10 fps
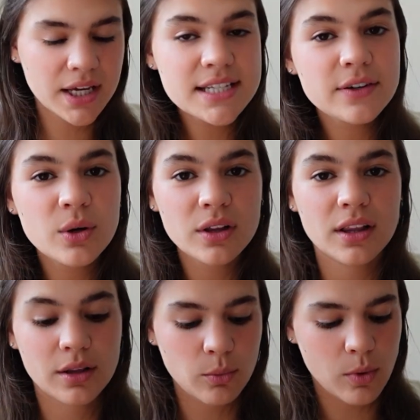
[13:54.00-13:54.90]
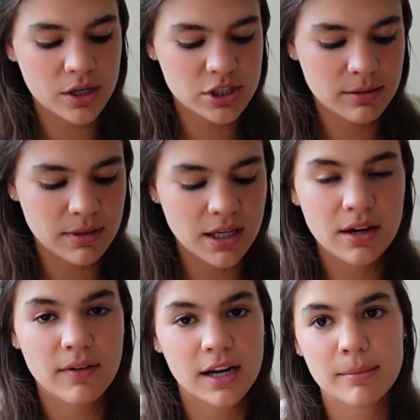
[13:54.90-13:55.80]
Thanks for watching me
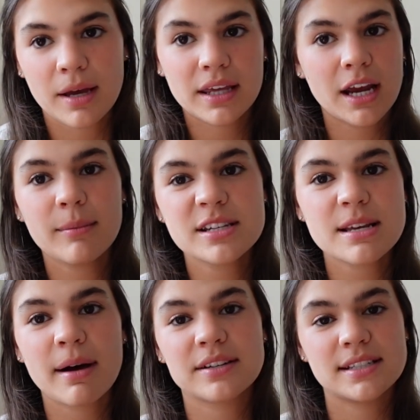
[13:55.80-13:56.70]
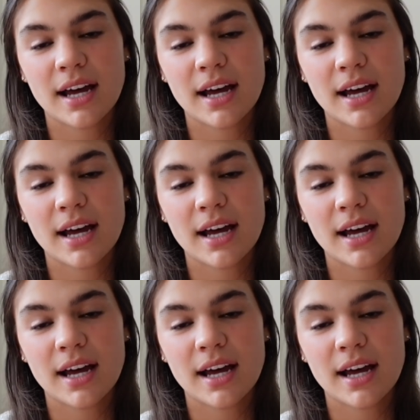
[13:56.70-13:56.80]
get ready. My camera's about to